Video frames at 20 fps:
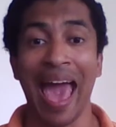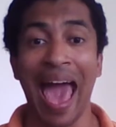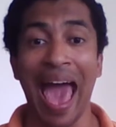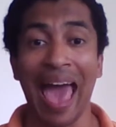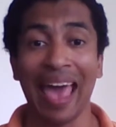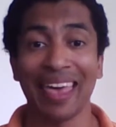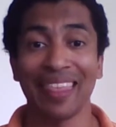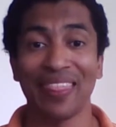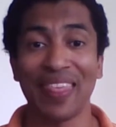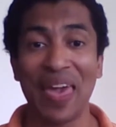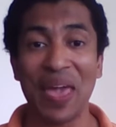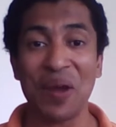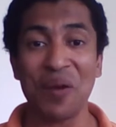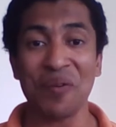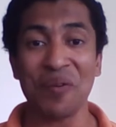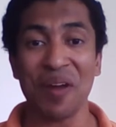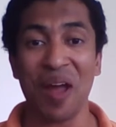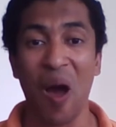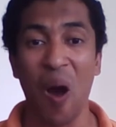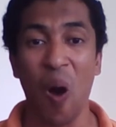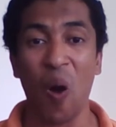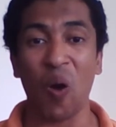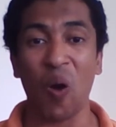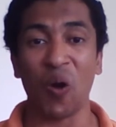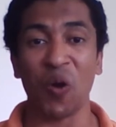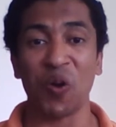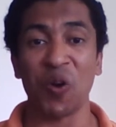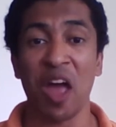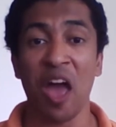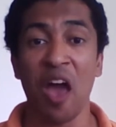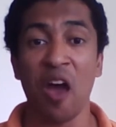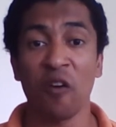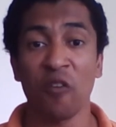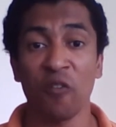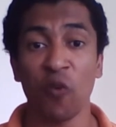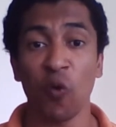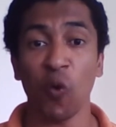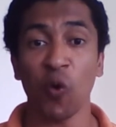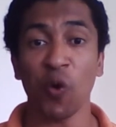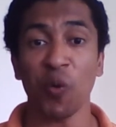There are
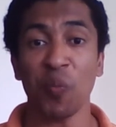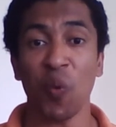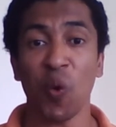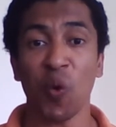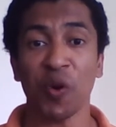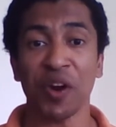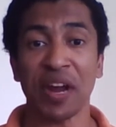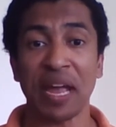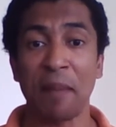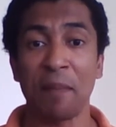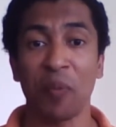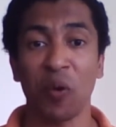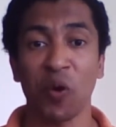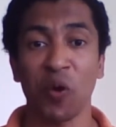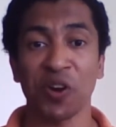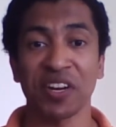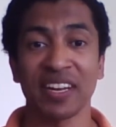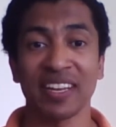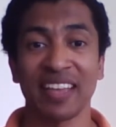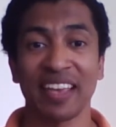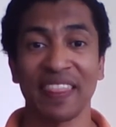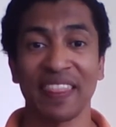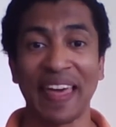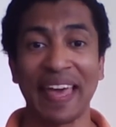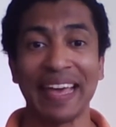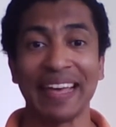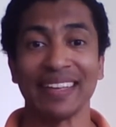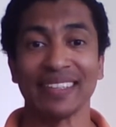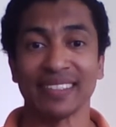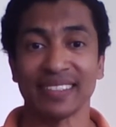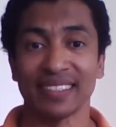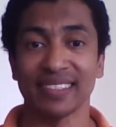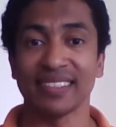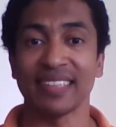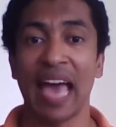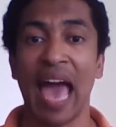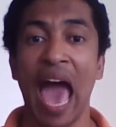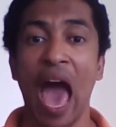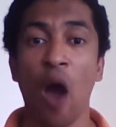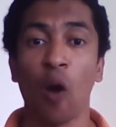4 more important things
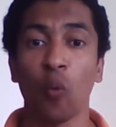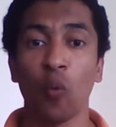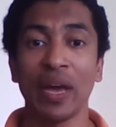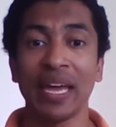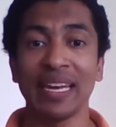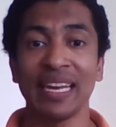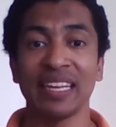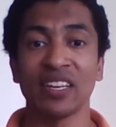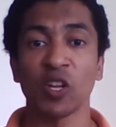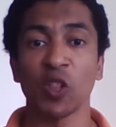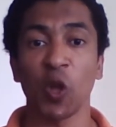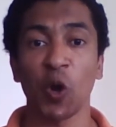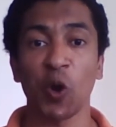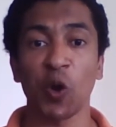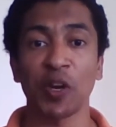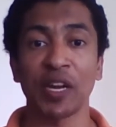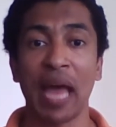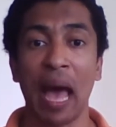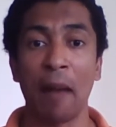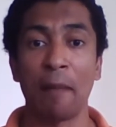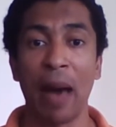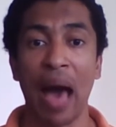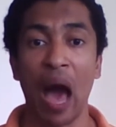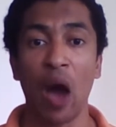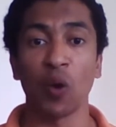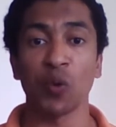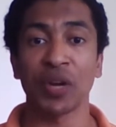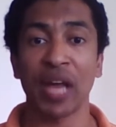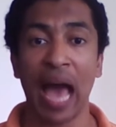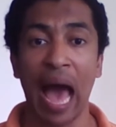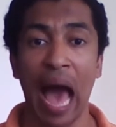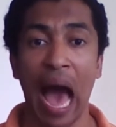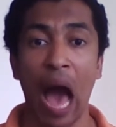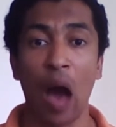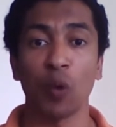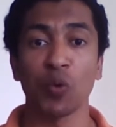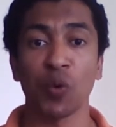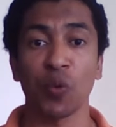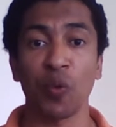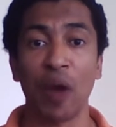we need to learn about how
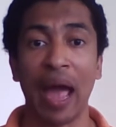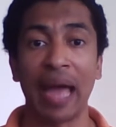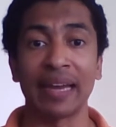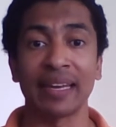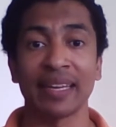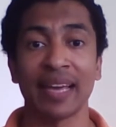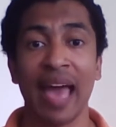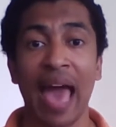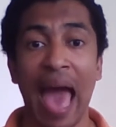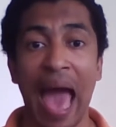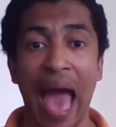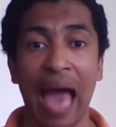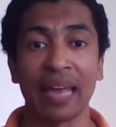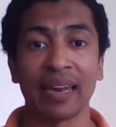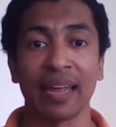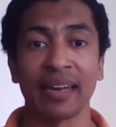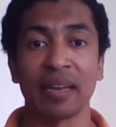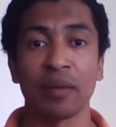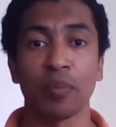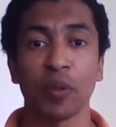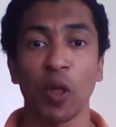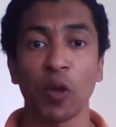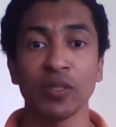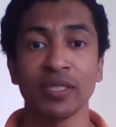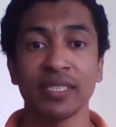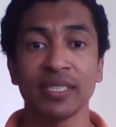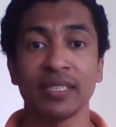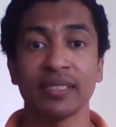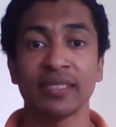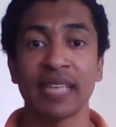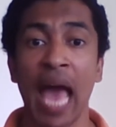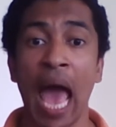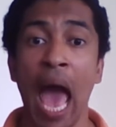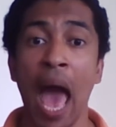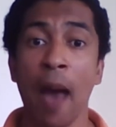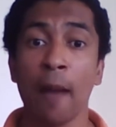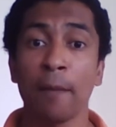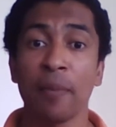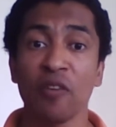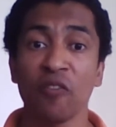to write anadiploses
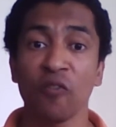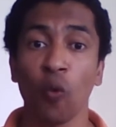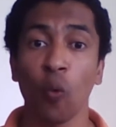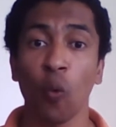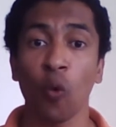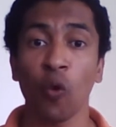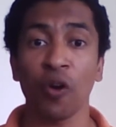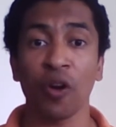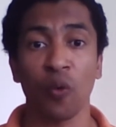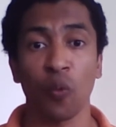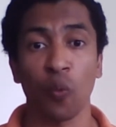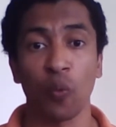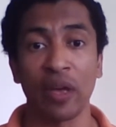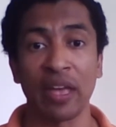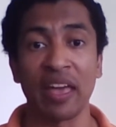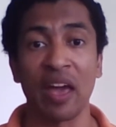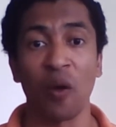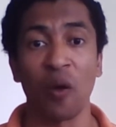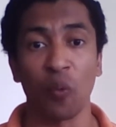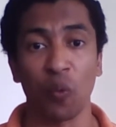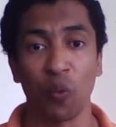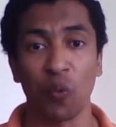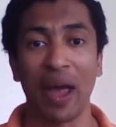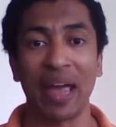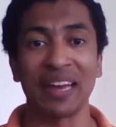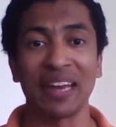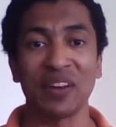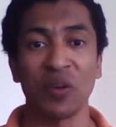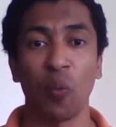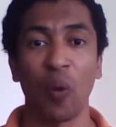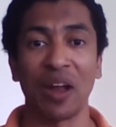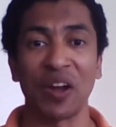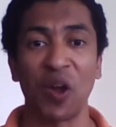before we write one